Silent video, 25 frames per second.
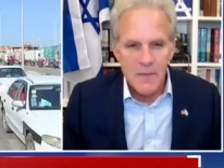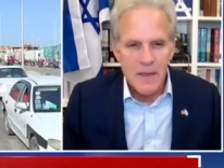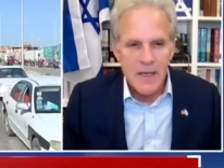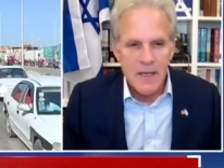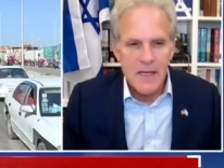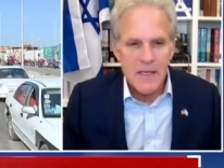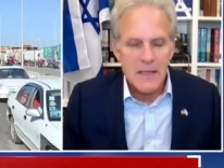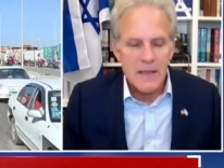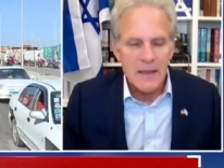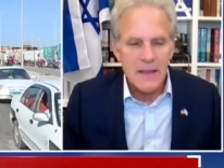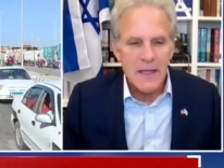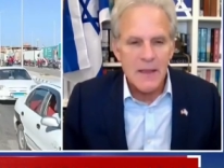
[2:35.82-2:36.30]
at
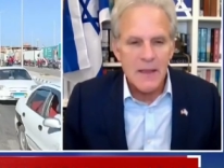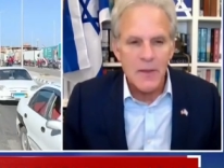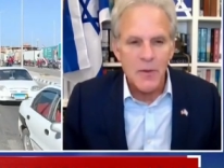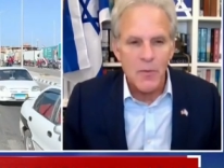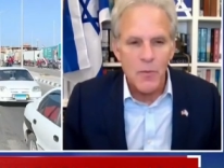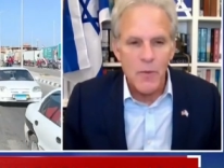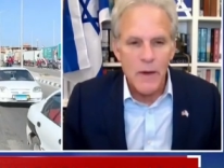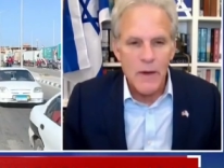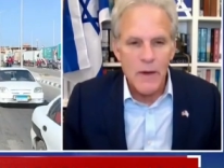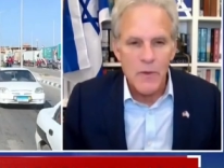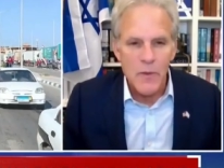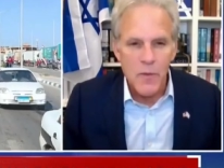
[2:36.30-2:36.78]
least let the
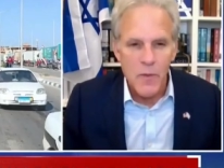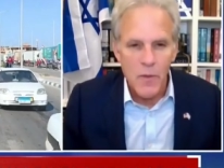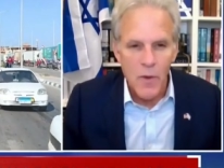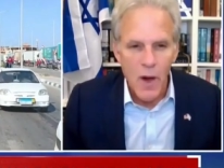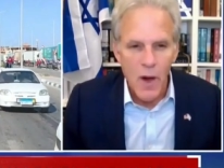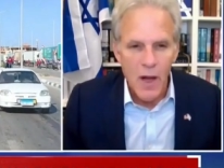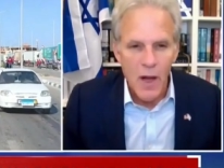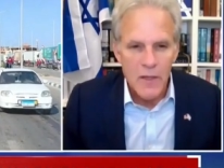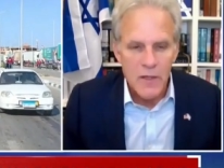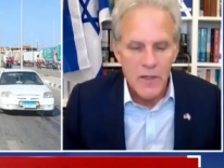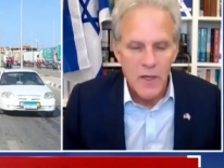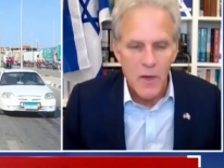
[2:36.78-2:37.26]
Red
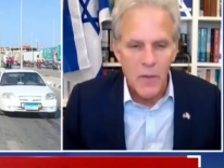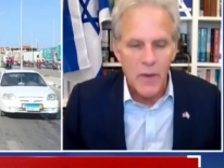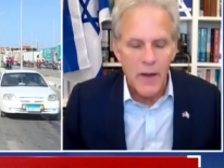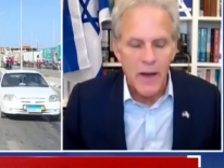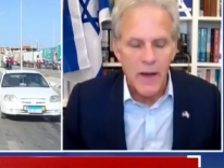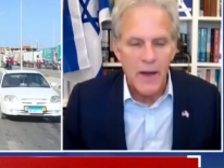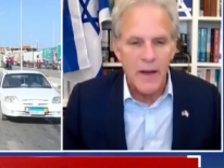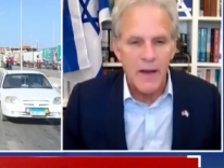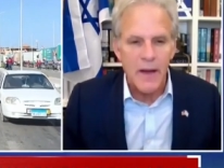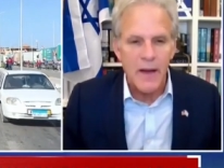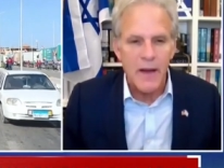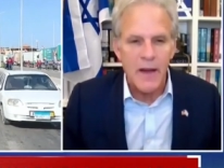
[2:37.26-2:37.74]
Cross go
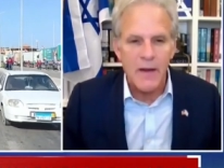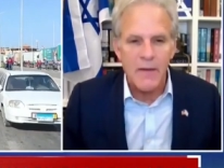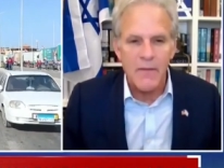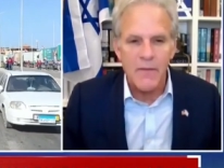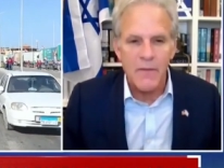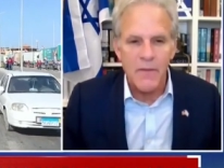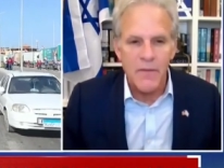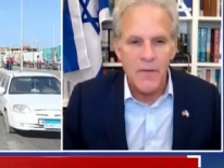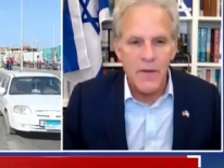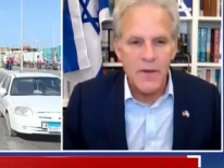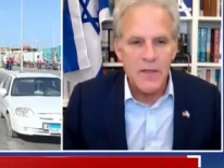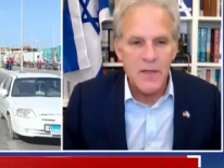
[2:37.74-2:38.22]
in
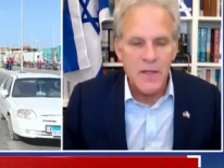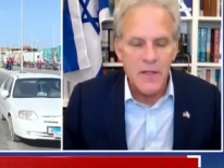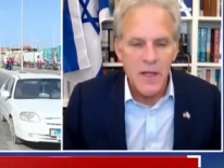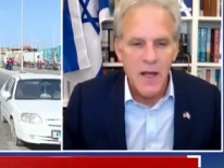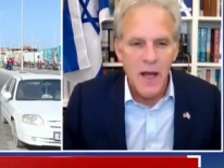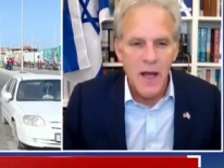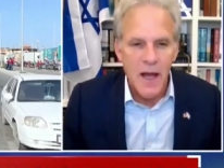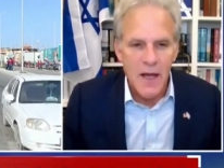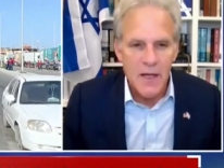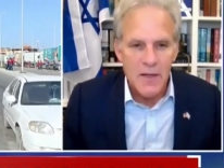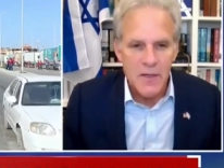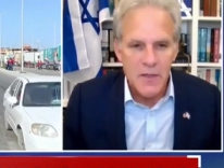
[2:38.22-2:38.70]
and visit the
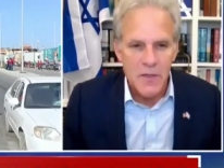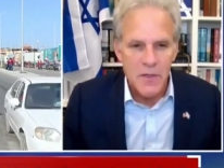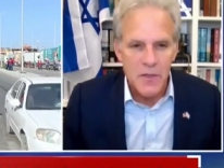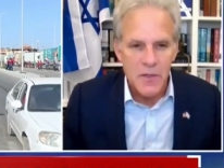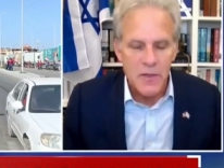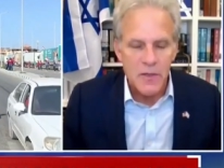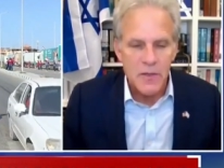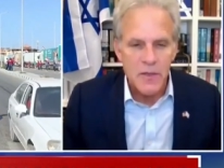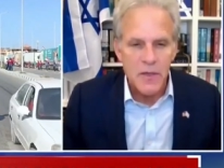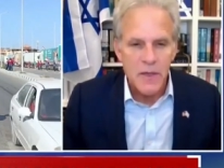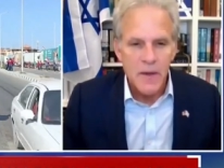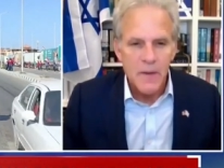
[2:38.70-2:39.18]

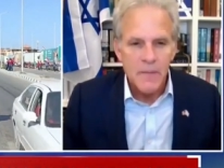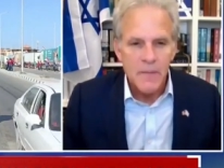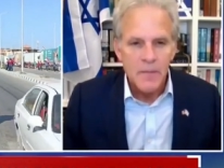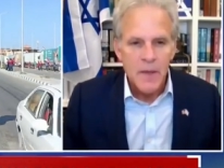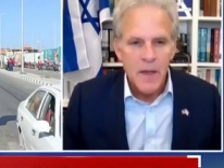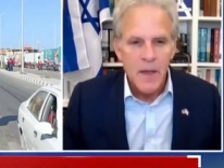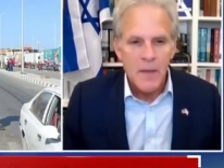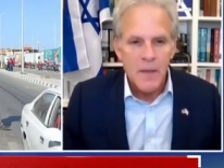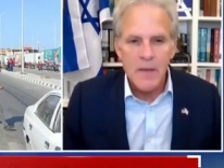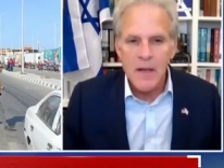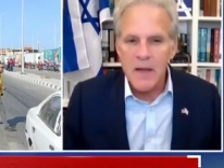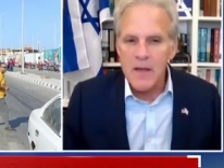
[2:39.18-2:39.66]
hostages.
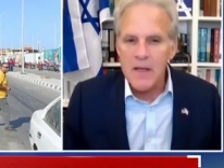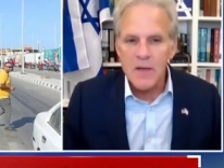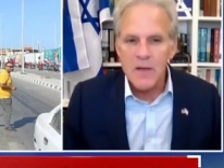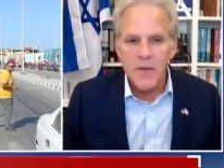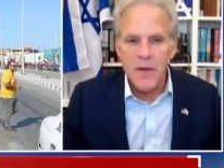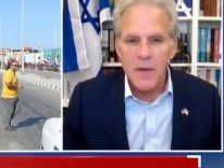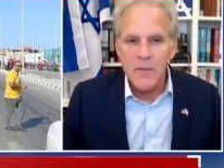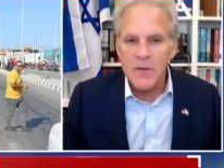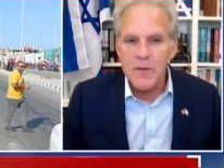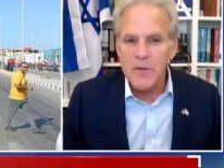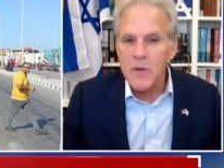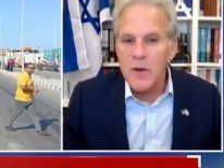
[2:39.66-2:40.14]
Many of these
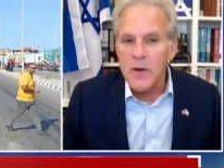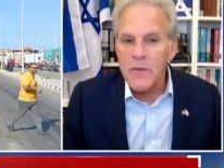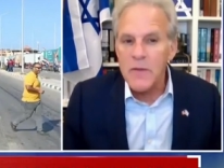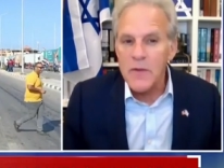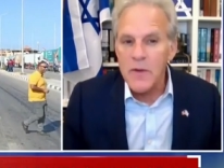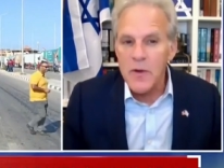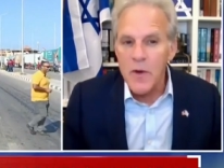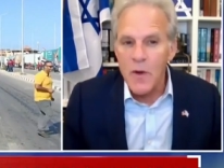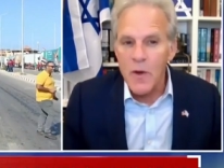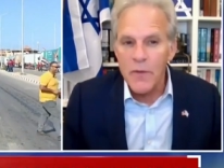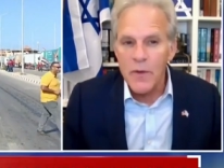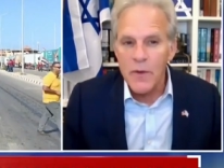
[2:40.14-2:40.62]
families don't
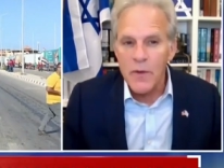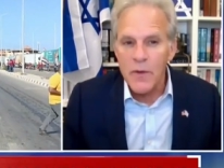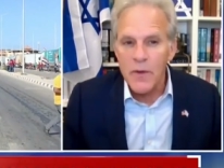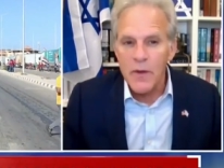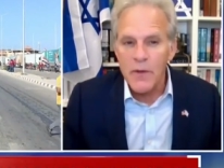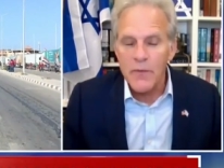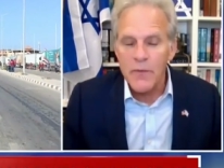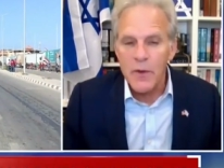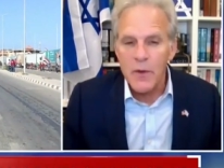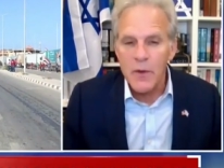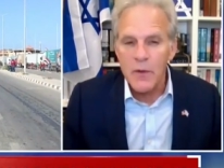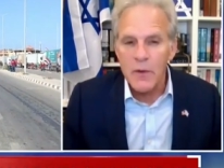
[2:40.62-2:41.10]
even know
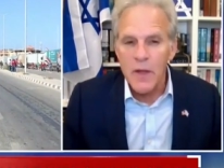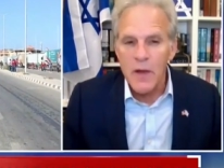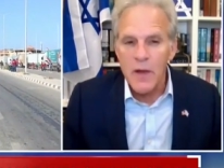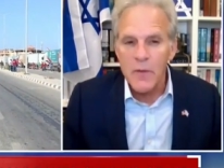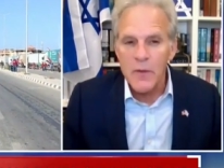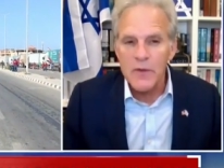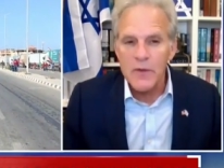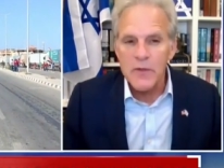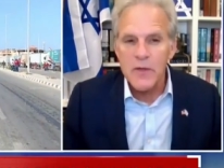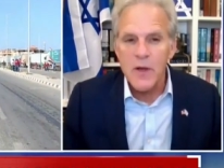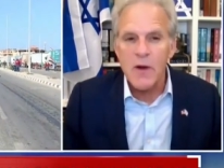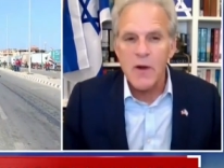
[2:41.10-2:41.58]
if their loved
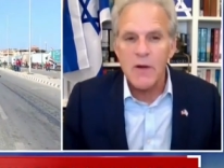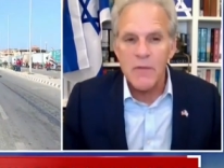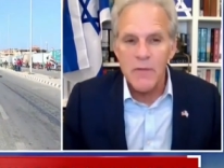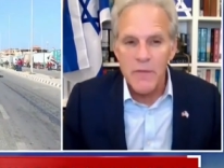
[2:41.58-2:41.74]
ones are